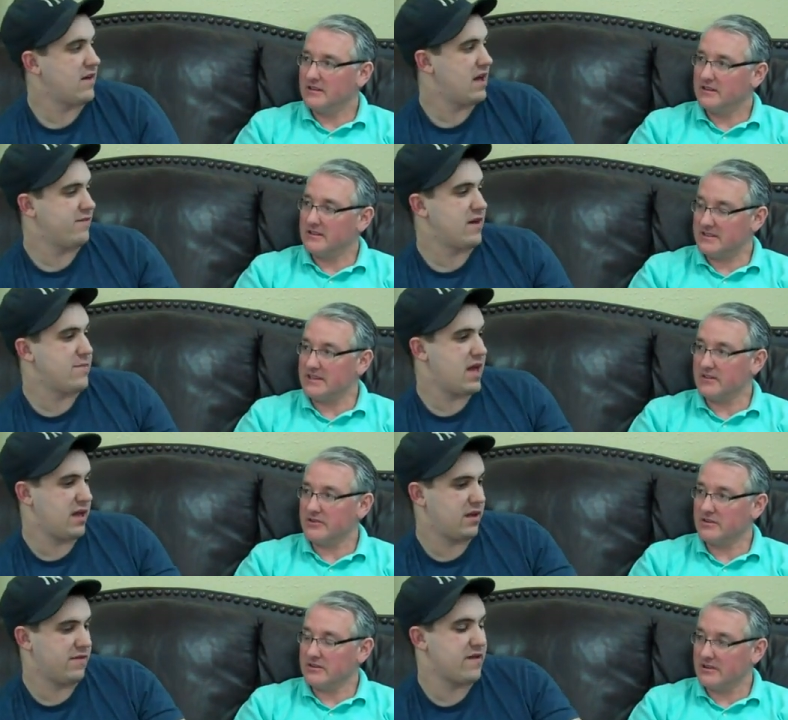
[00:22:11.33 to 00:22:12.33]
Speaker 1: if I if I may
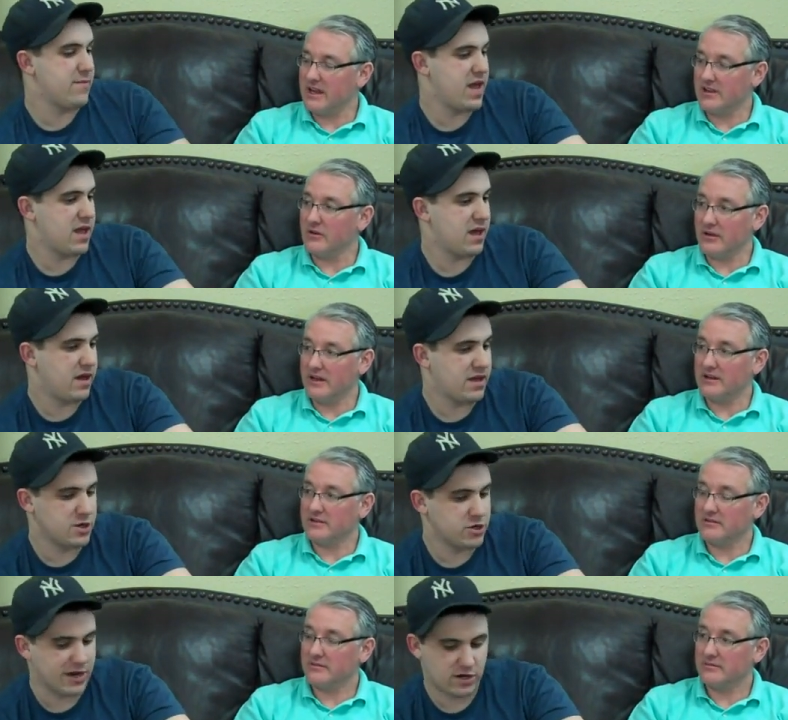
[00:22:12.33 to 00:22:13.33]
if I may uh,
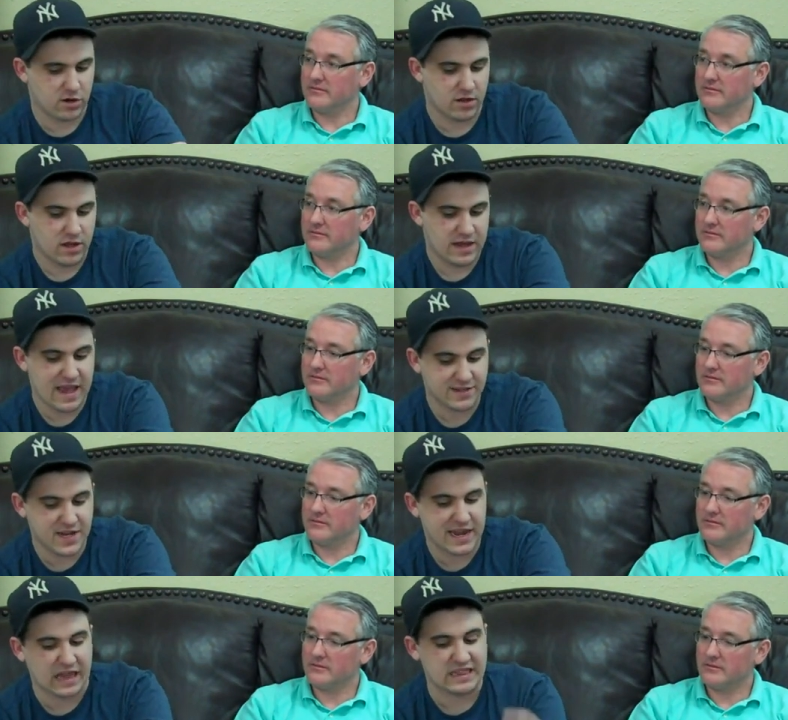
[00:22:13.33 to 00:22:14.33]
interject here, he has
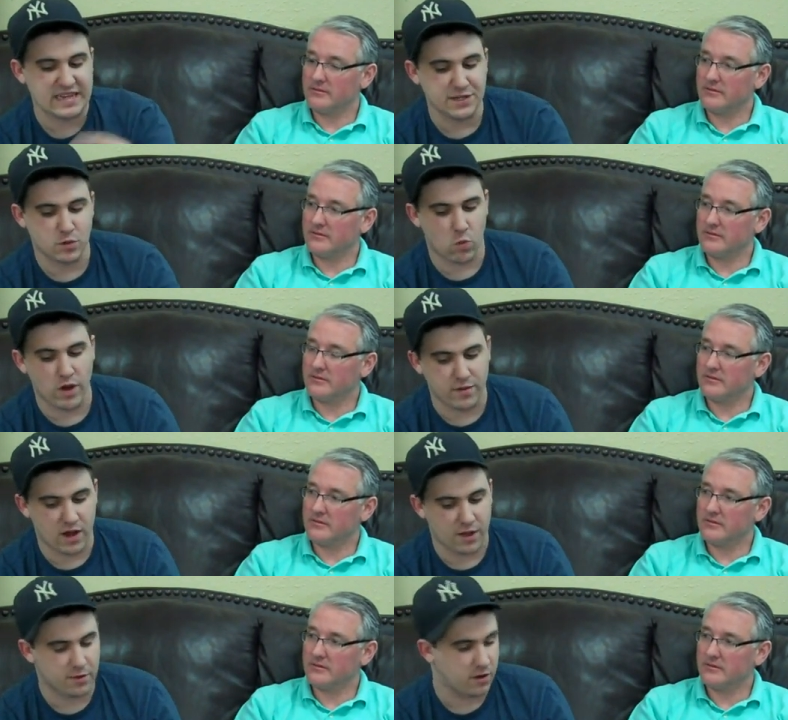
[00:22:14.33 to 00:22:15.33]
to take at least one
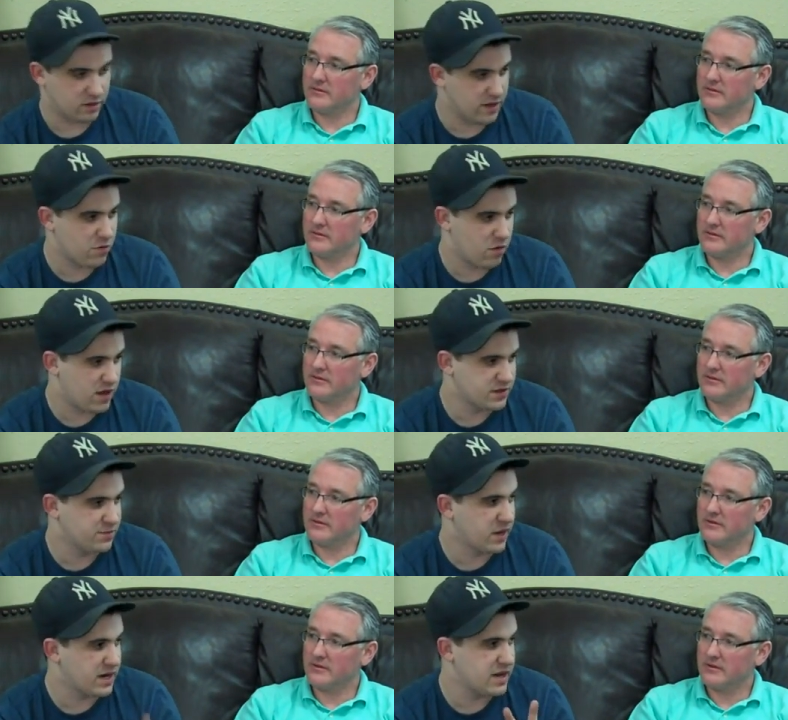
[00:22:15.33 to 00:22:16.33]
other Leman
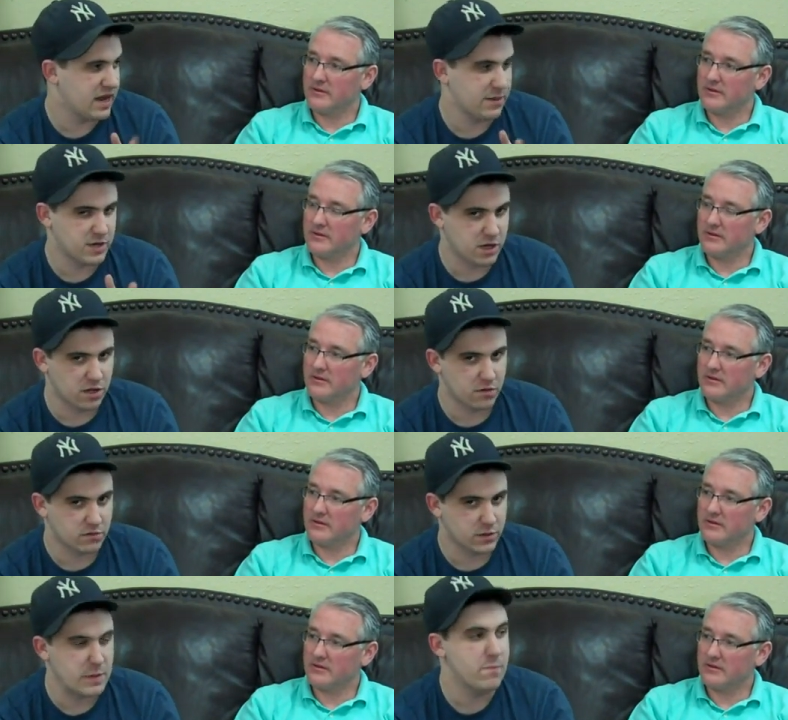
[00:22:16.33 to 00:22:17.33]
Russ, but can take up to two.
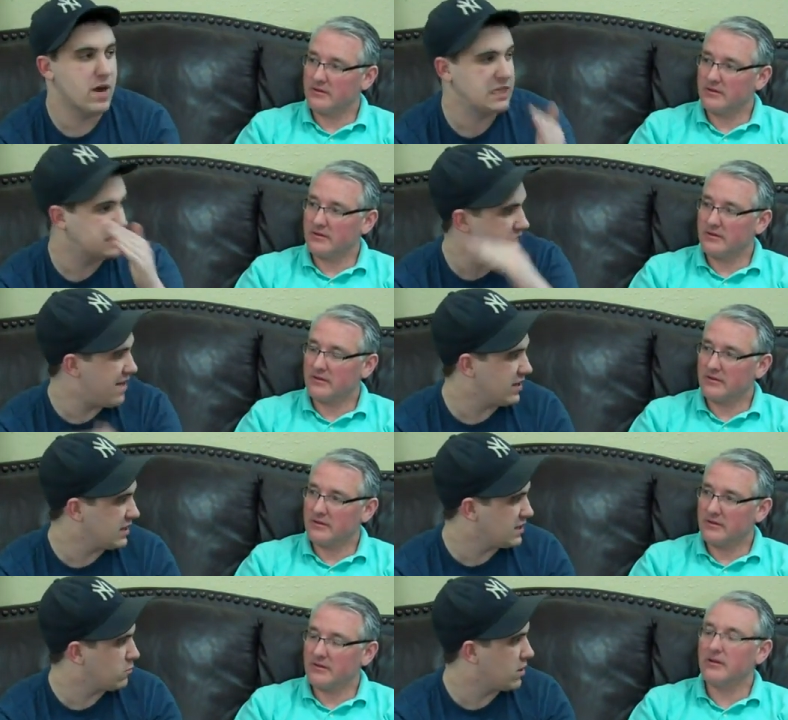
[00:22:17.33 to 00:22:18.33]
So he must have at
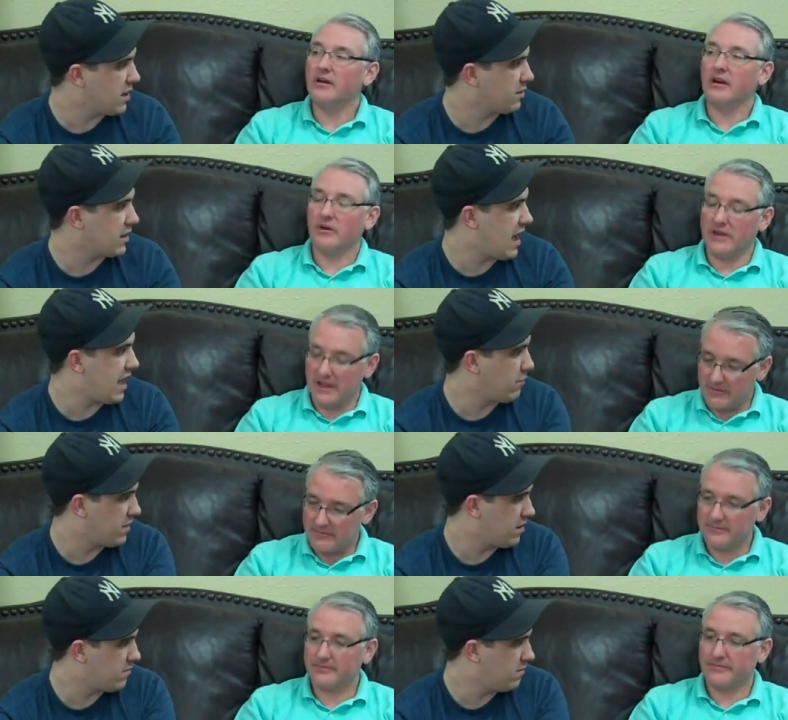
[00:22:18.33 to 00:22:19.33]
least one other guy okay.
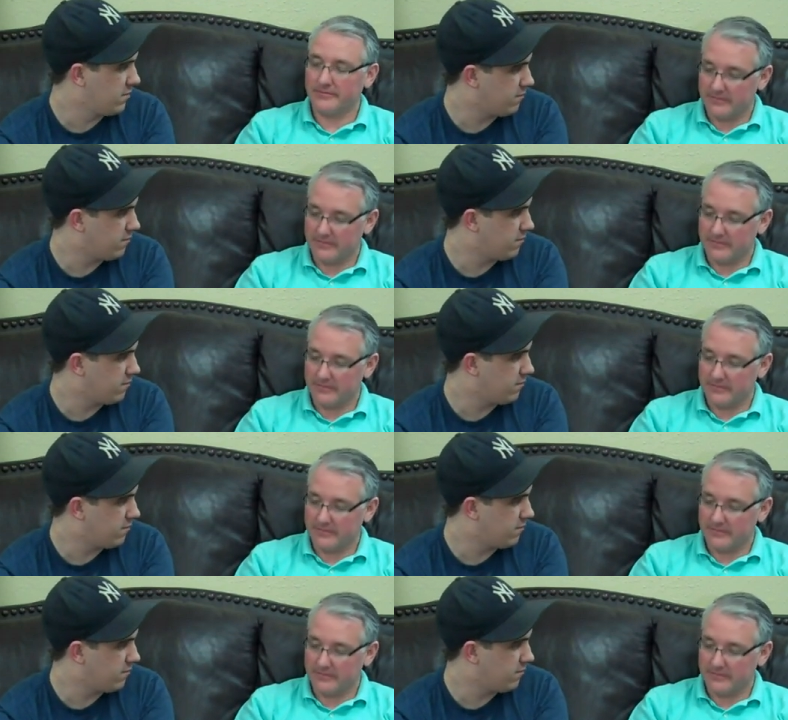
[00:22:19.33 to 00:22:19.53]
with him